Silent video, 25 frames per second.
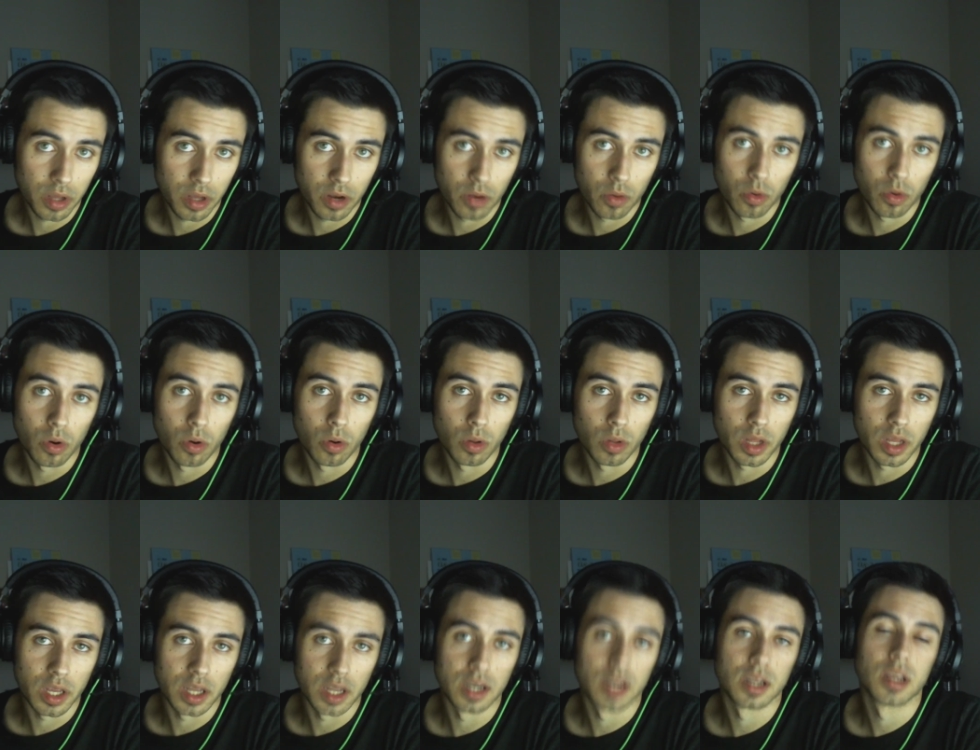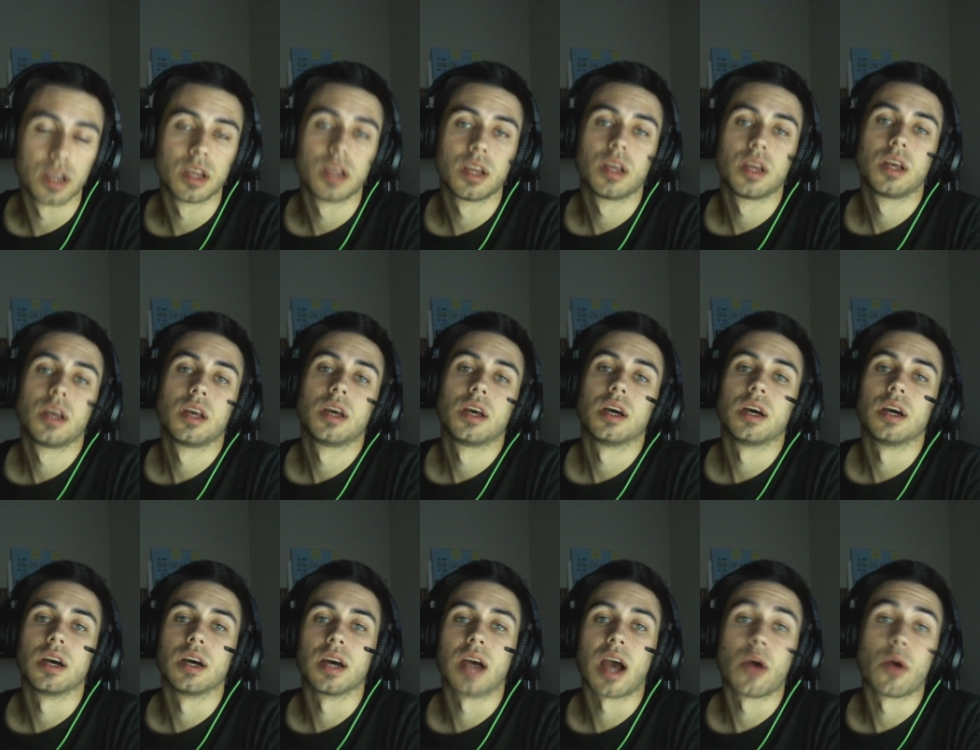play a role in
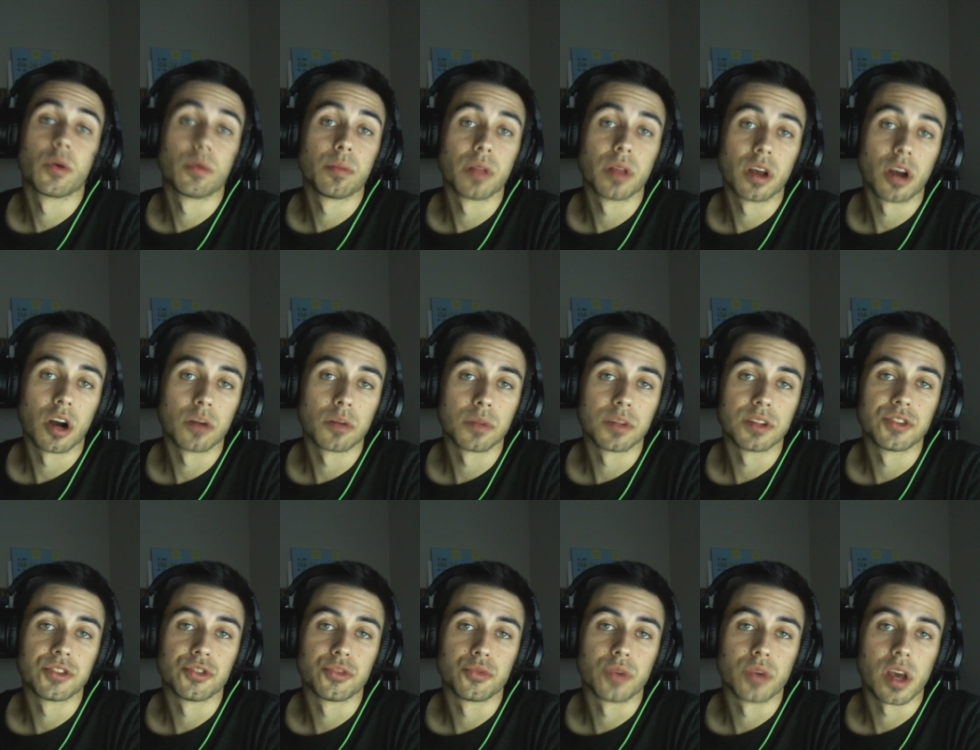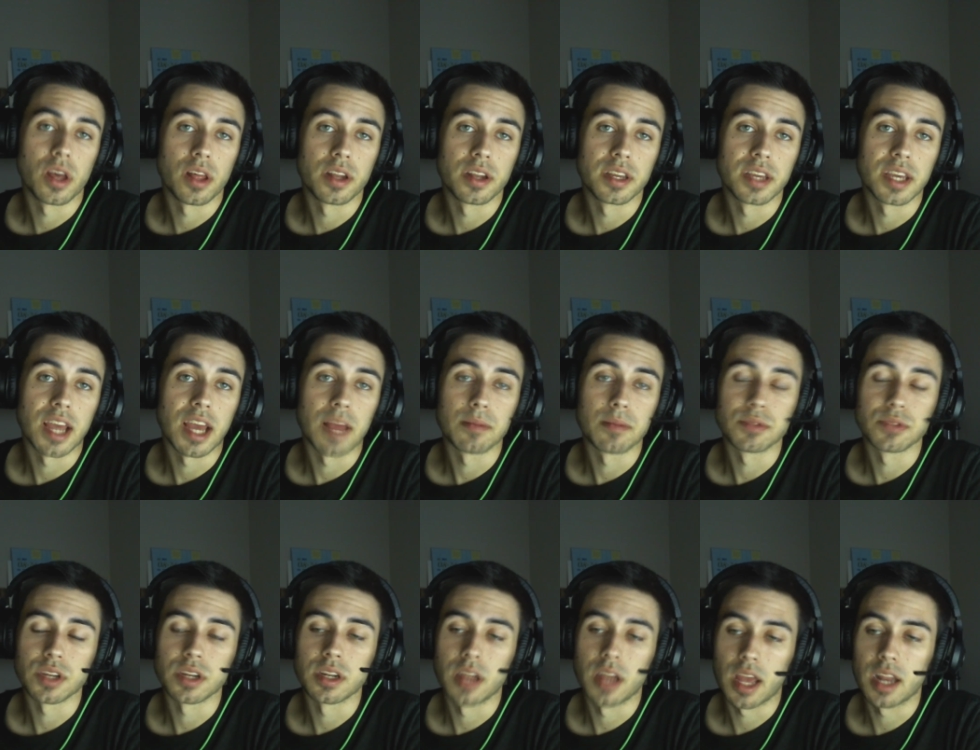uh, how we play augmented reality
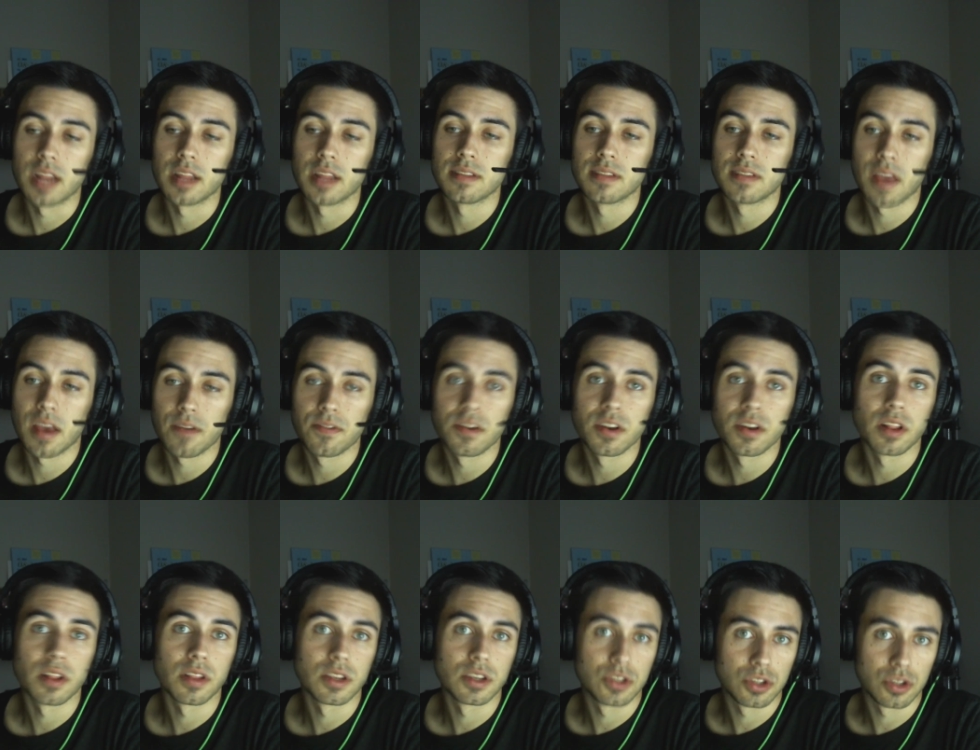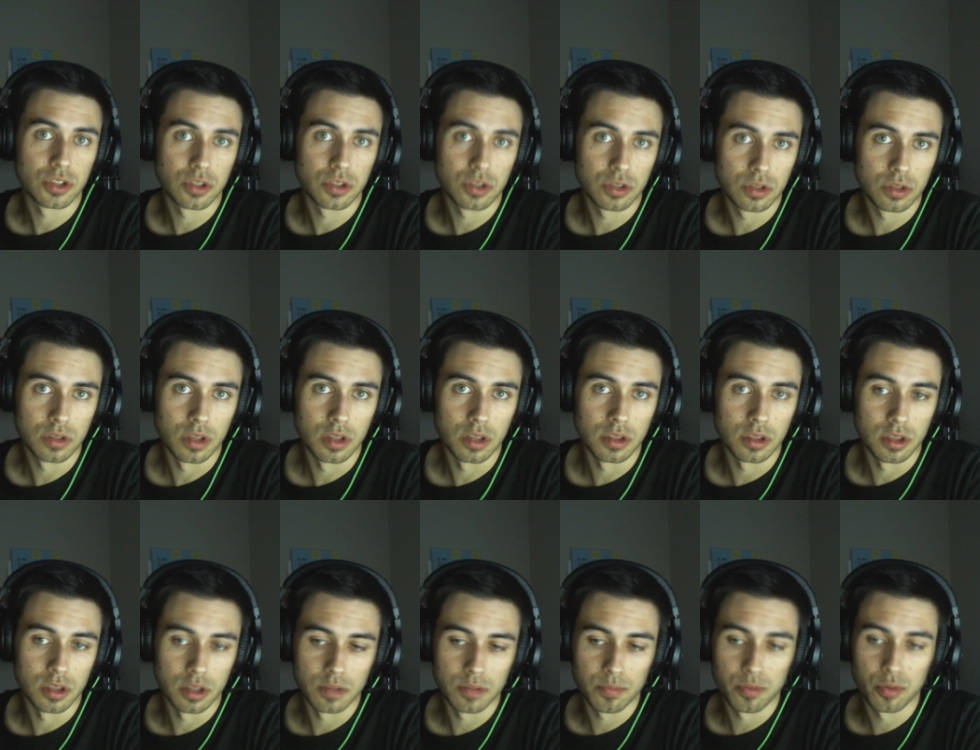games. And, and it definitely,
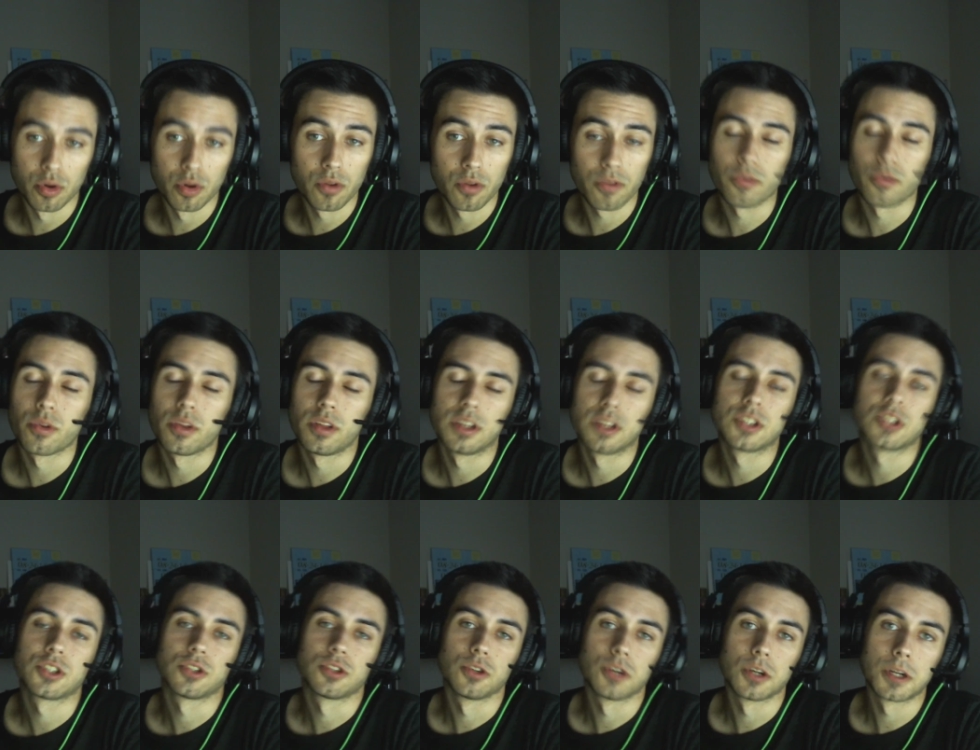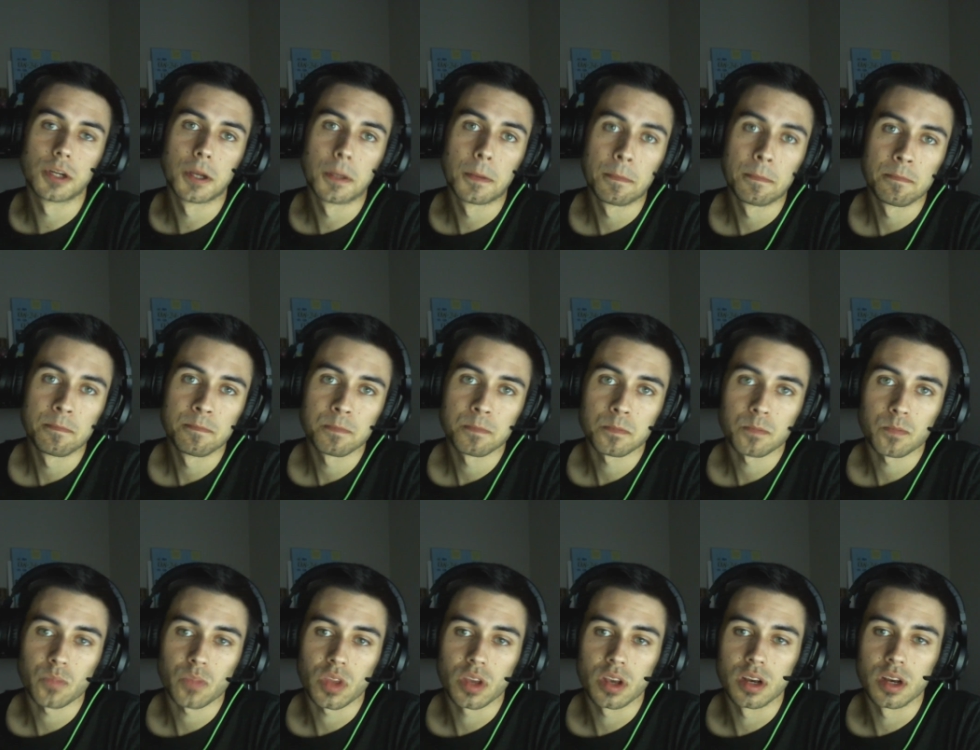the, the proof really stood.
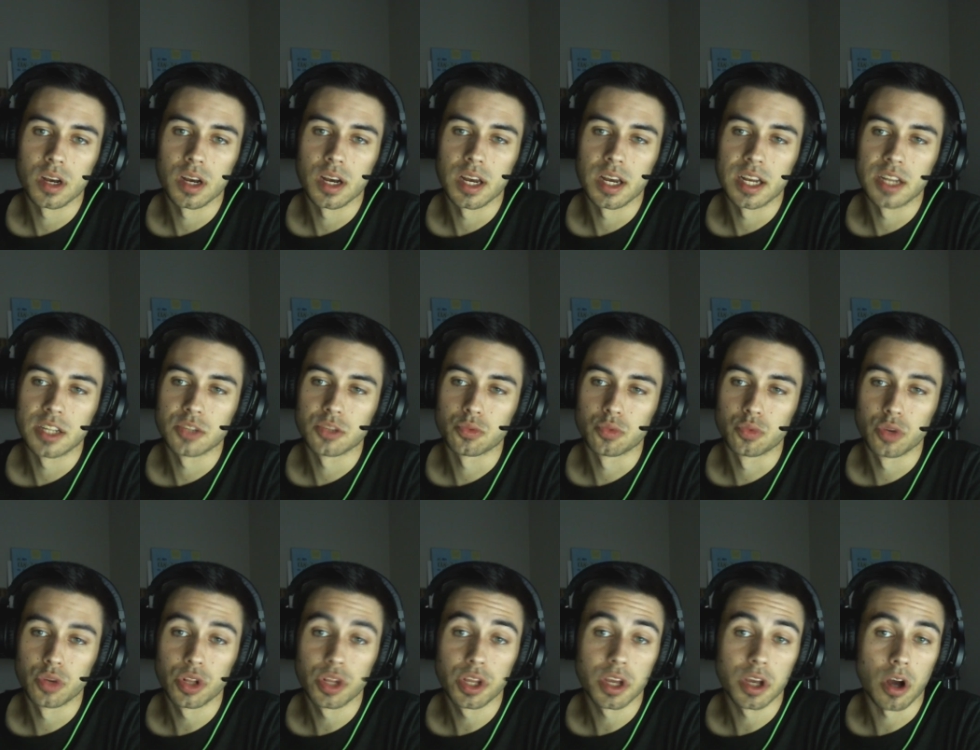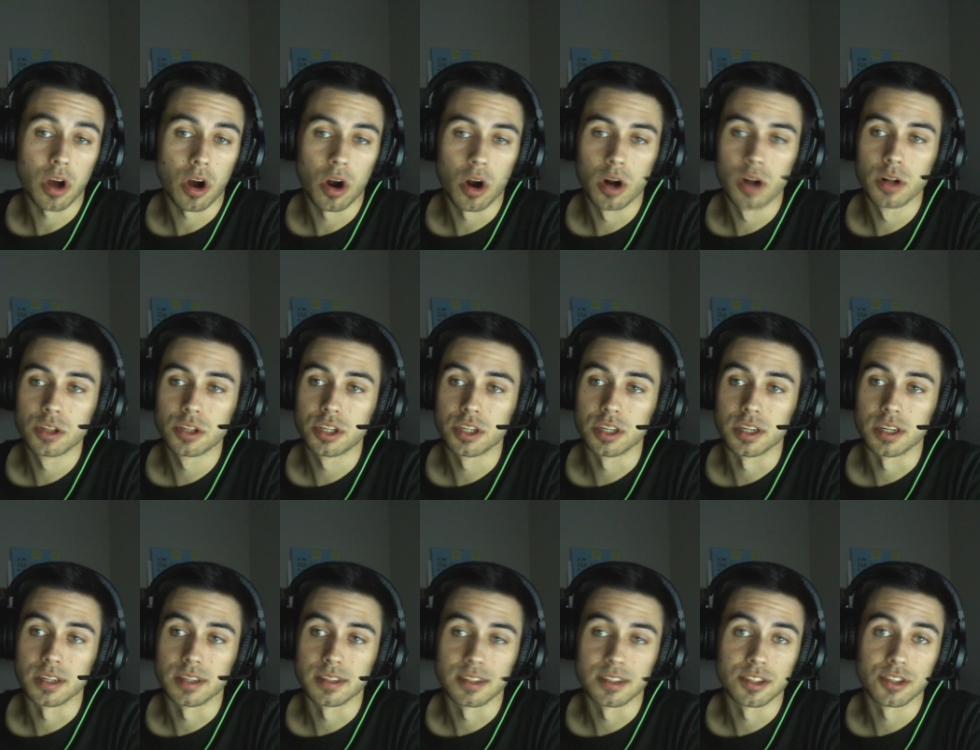Uh, it's really hard
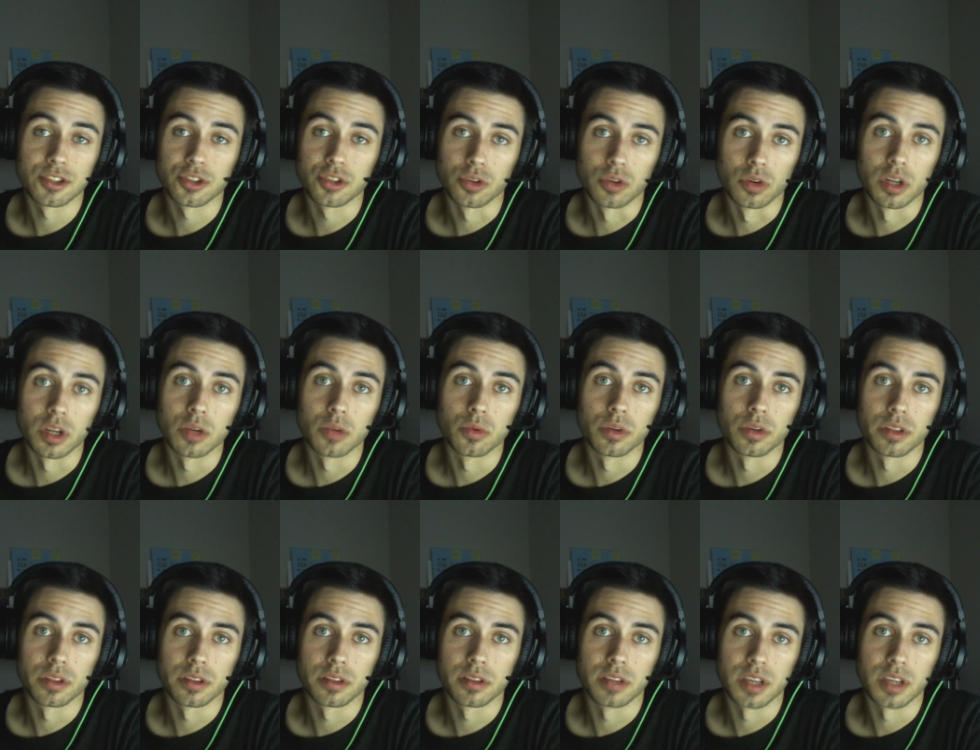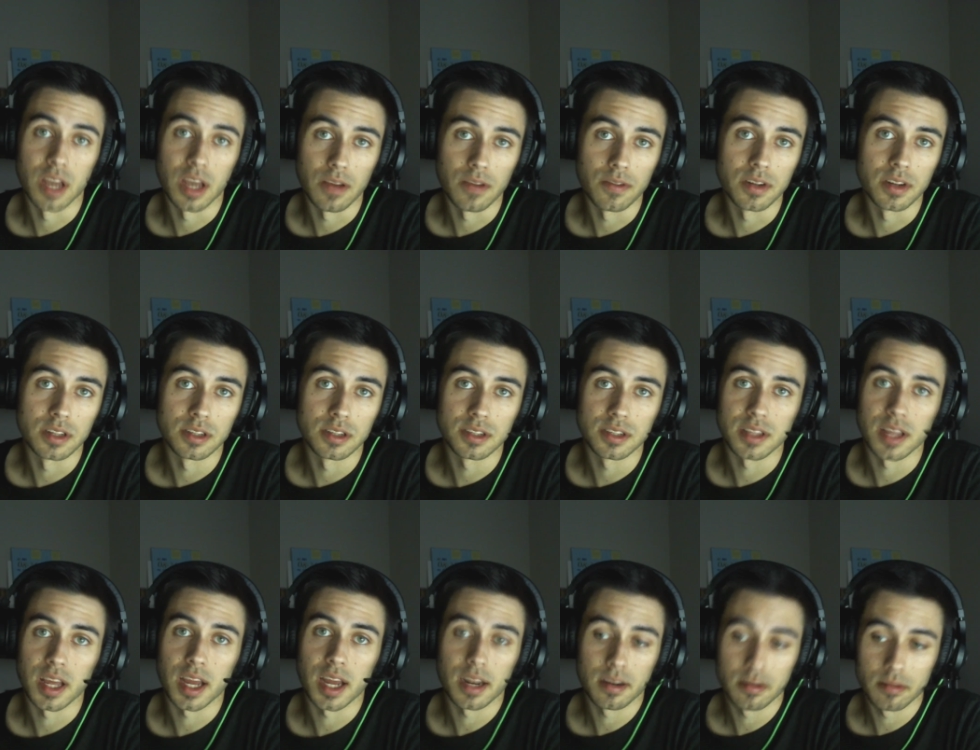to, to disagree with the
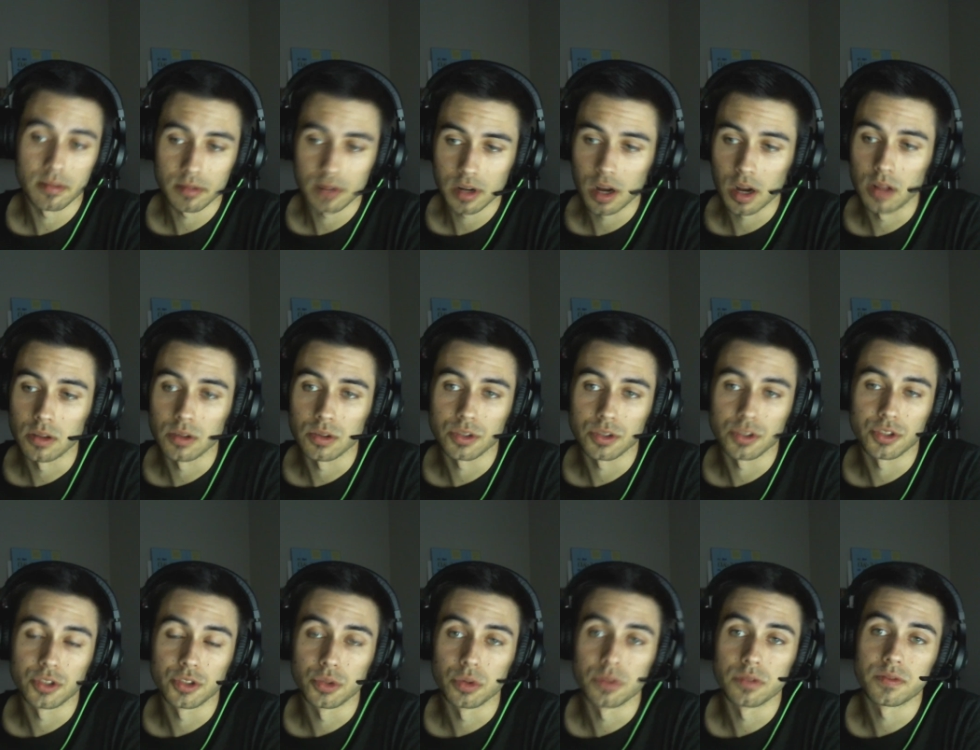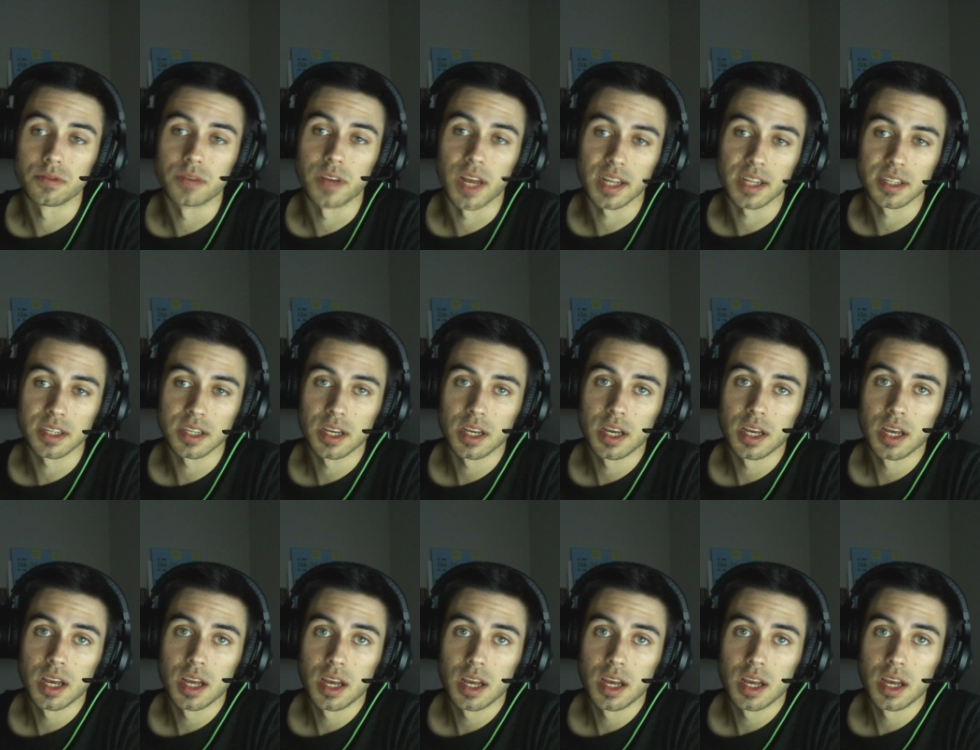evidence that colors do affect